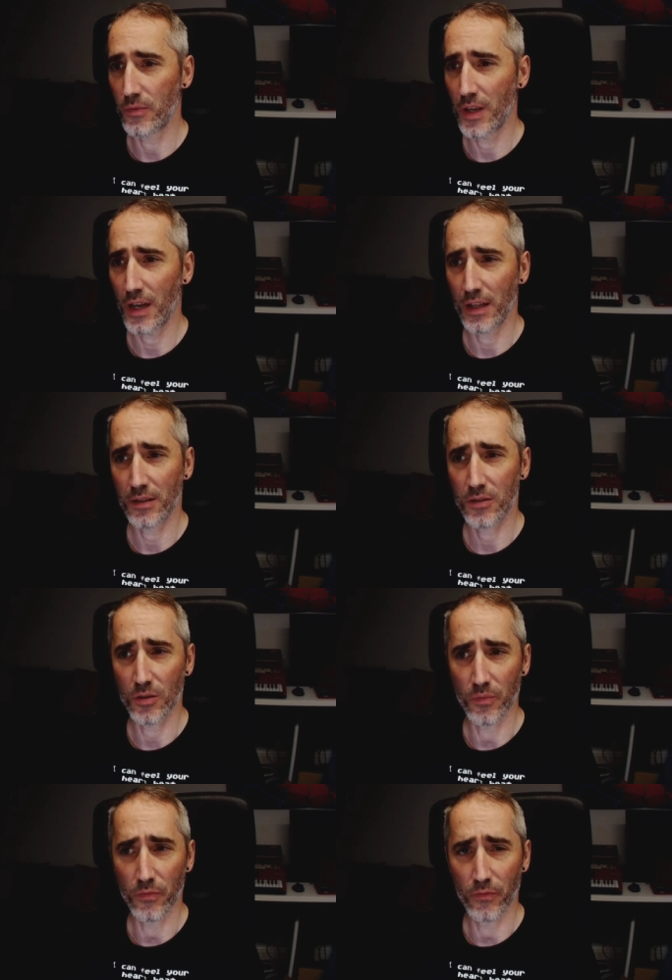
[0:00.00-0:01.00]
we had
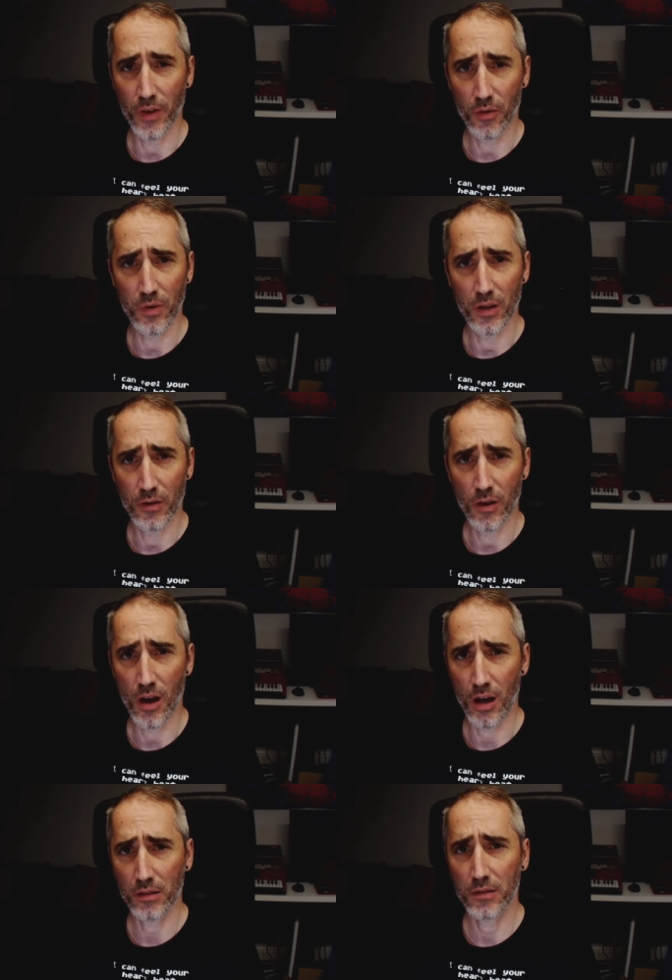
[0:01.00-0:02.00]
some very
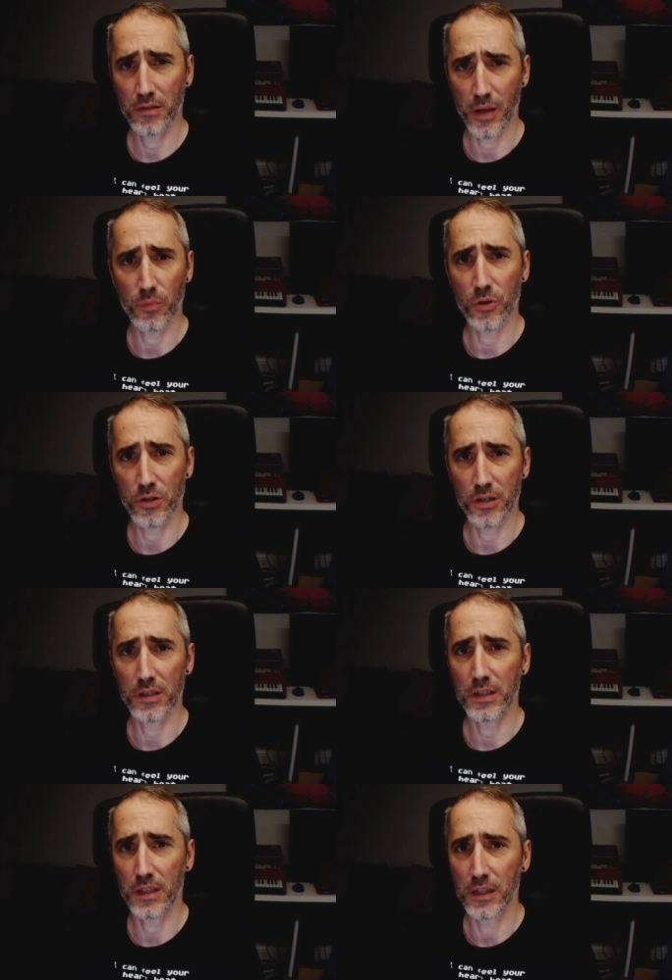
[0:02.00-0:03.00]
hot
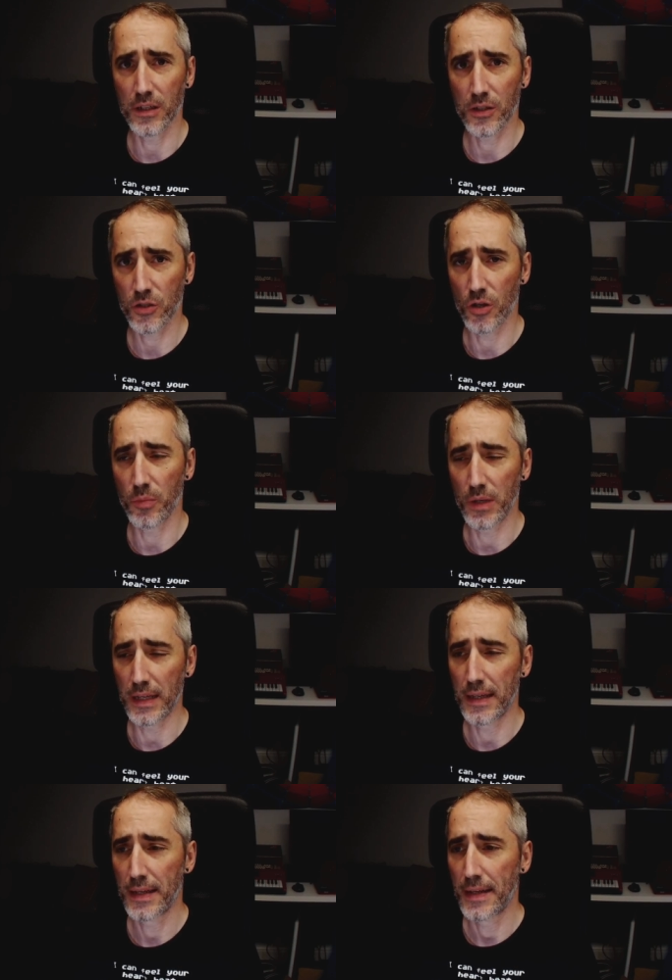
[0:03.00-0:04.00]
temperatures here in
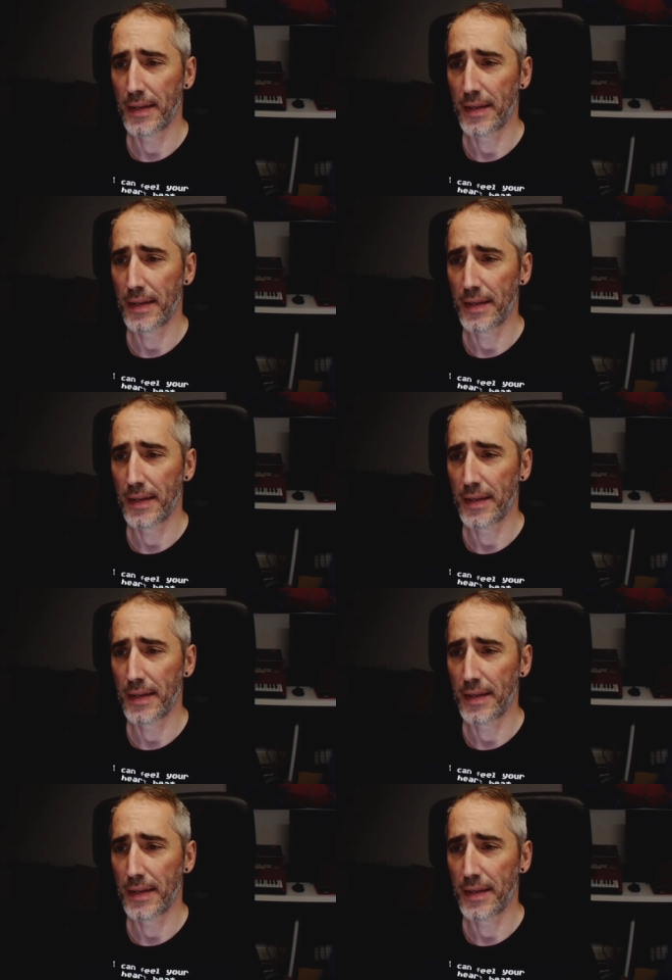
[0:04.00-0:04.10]
Germany.